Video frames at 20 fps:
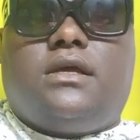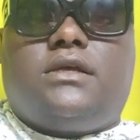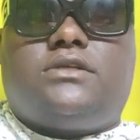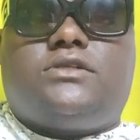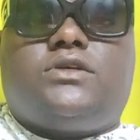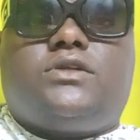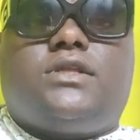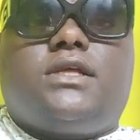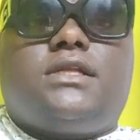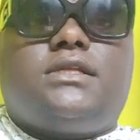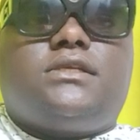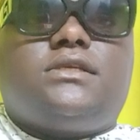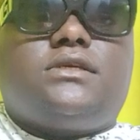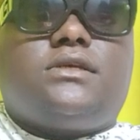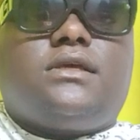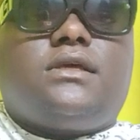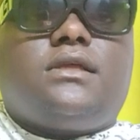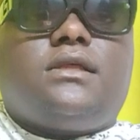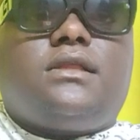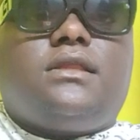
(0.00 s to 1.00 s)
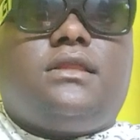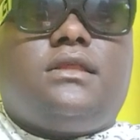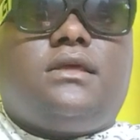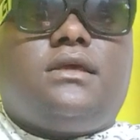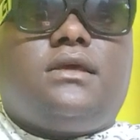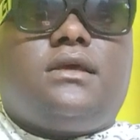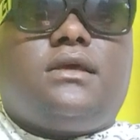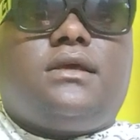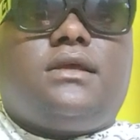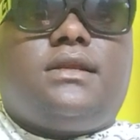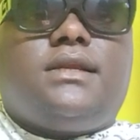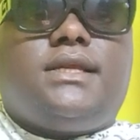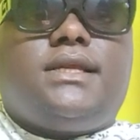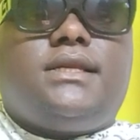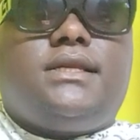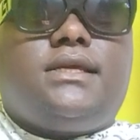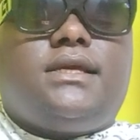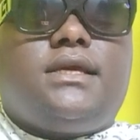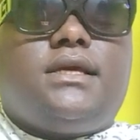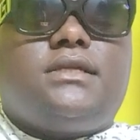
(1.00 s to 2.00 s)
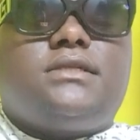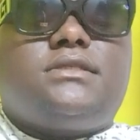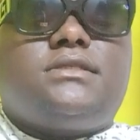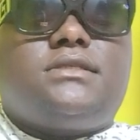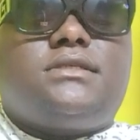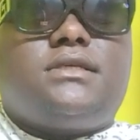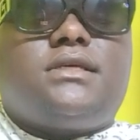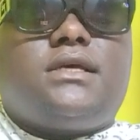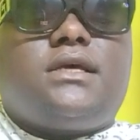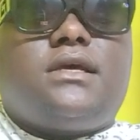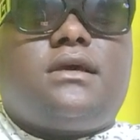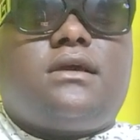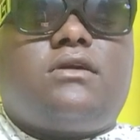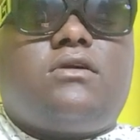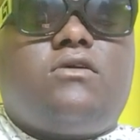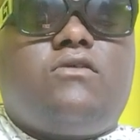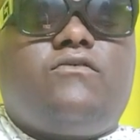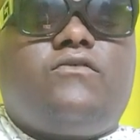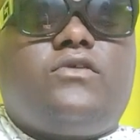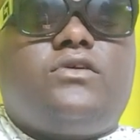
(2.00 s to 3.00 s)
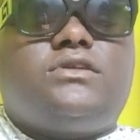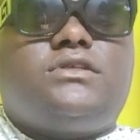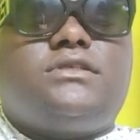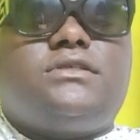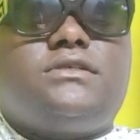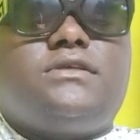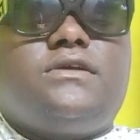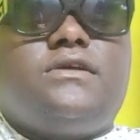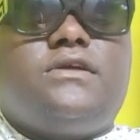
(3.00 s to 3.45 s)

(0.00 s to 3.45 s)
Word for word: so that the, uh, the lady gets uh, comfort.